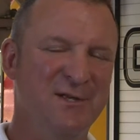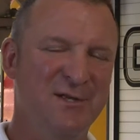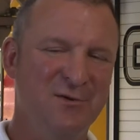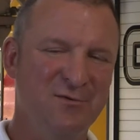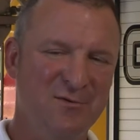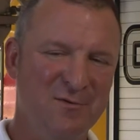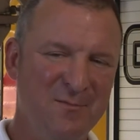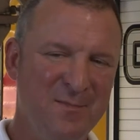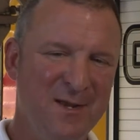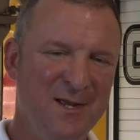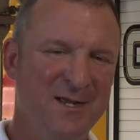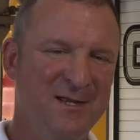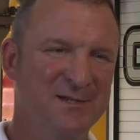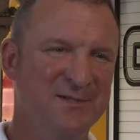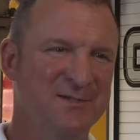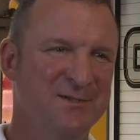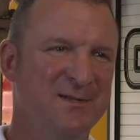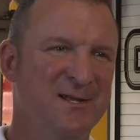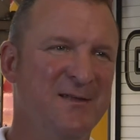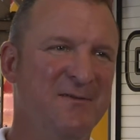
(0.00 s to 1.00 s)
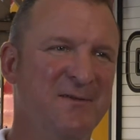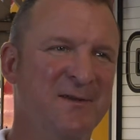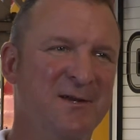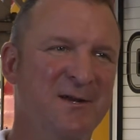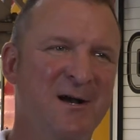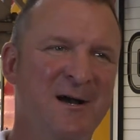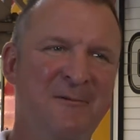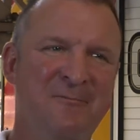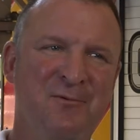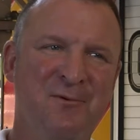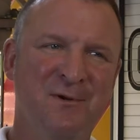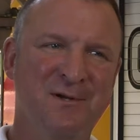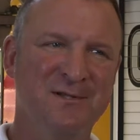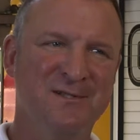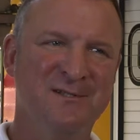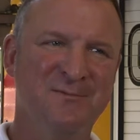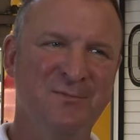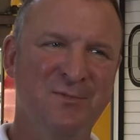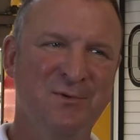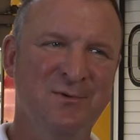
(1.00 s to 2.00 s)
You are making sure that thing
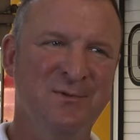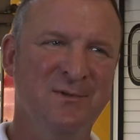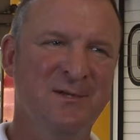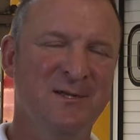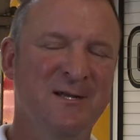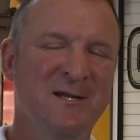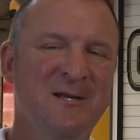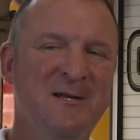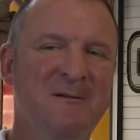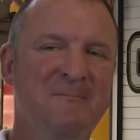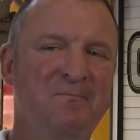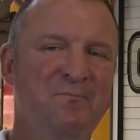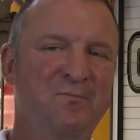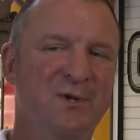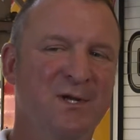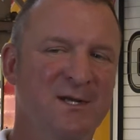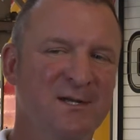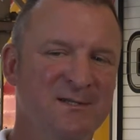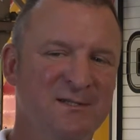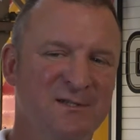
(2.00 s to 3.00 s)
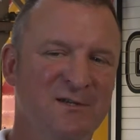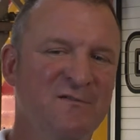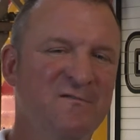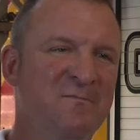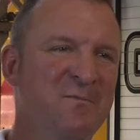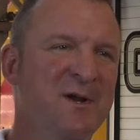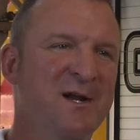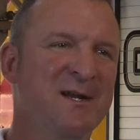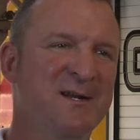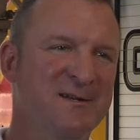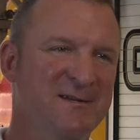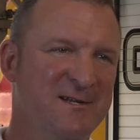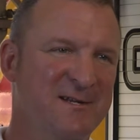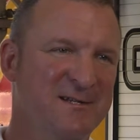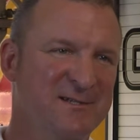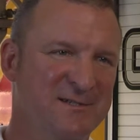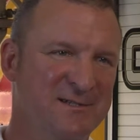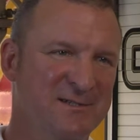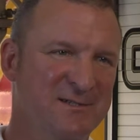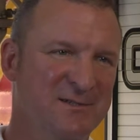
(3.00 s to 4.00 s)
operates smoothly because you've paid
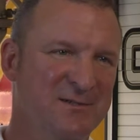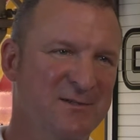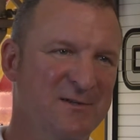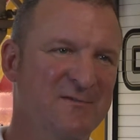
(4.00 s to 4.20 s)
attention to it.